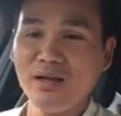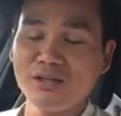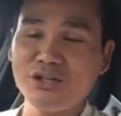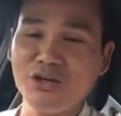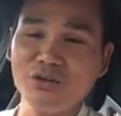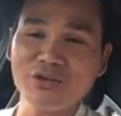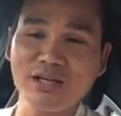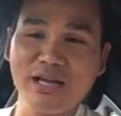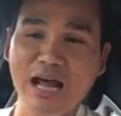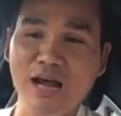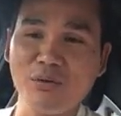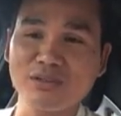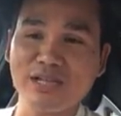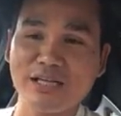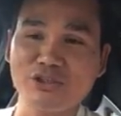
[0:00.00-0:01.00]
dude, the
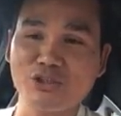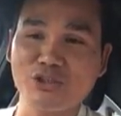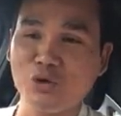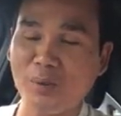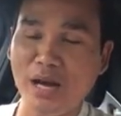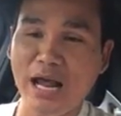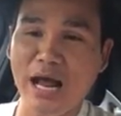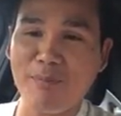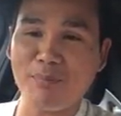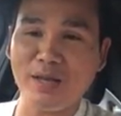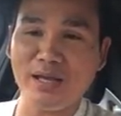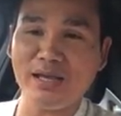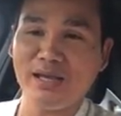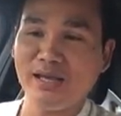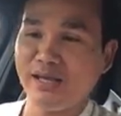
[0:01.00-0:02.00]
guy was like super
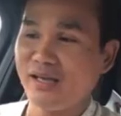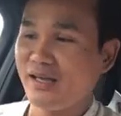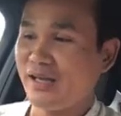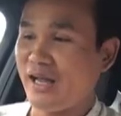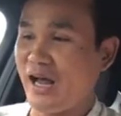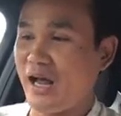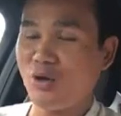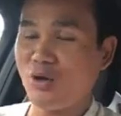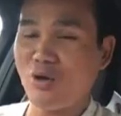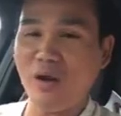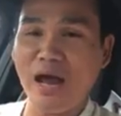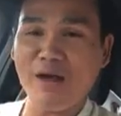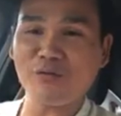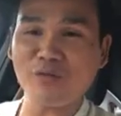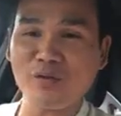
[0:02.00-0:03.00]
happy.
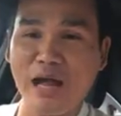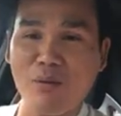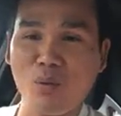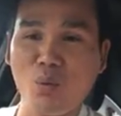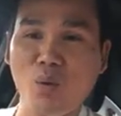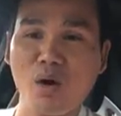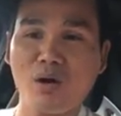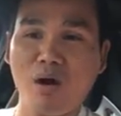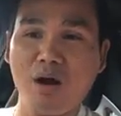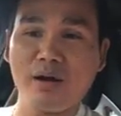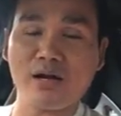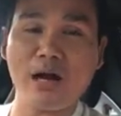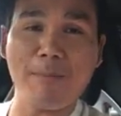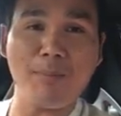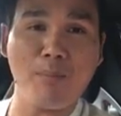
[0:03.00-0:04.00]
After that, we work on a
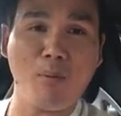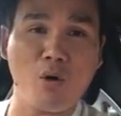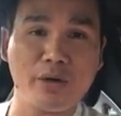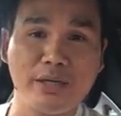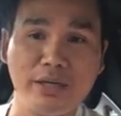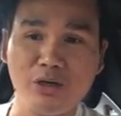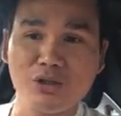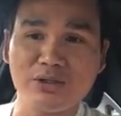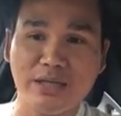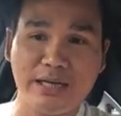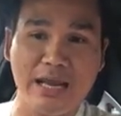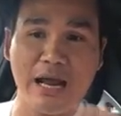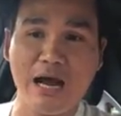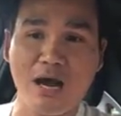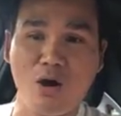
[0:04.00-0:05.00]
couple more deals, and
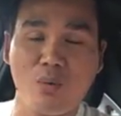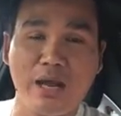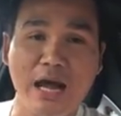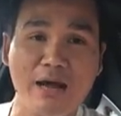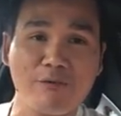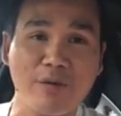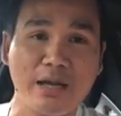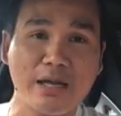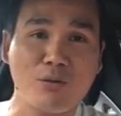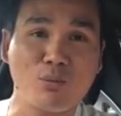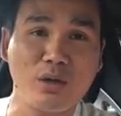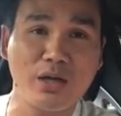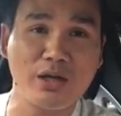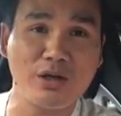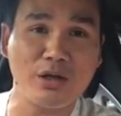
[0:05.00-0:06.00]
now we have like a
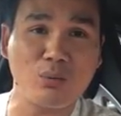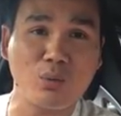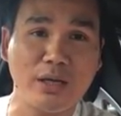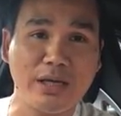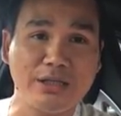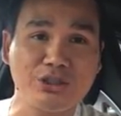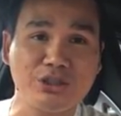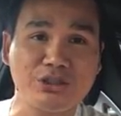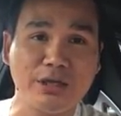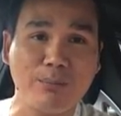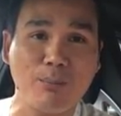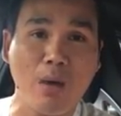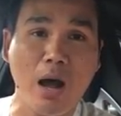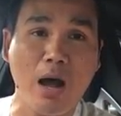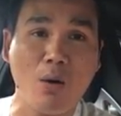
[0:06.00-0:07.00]
really good relationship
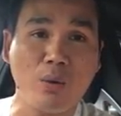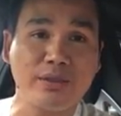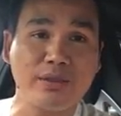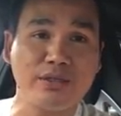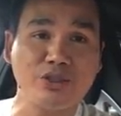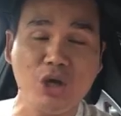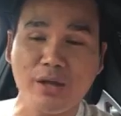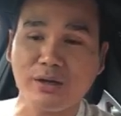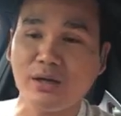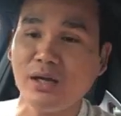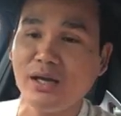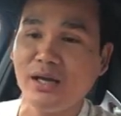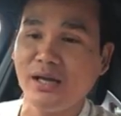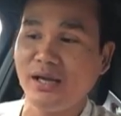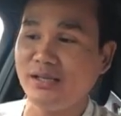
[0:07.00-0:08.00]
with each other.
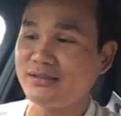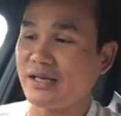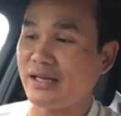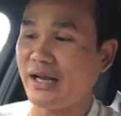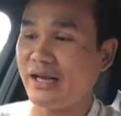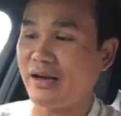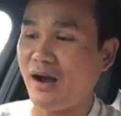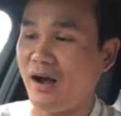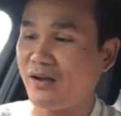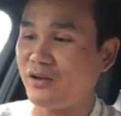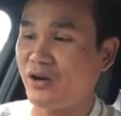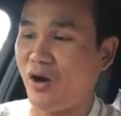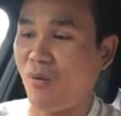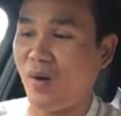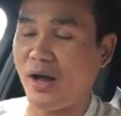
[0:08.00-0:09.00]
He said, "Hey, Khang,
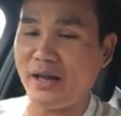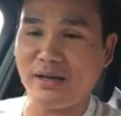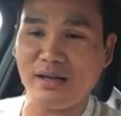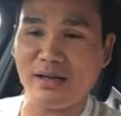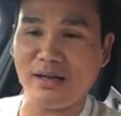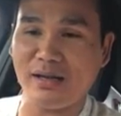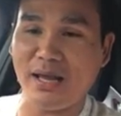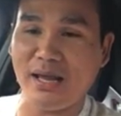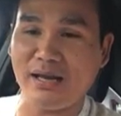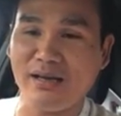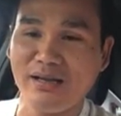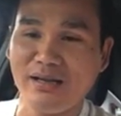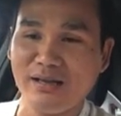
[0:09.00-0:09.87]
you know what, man?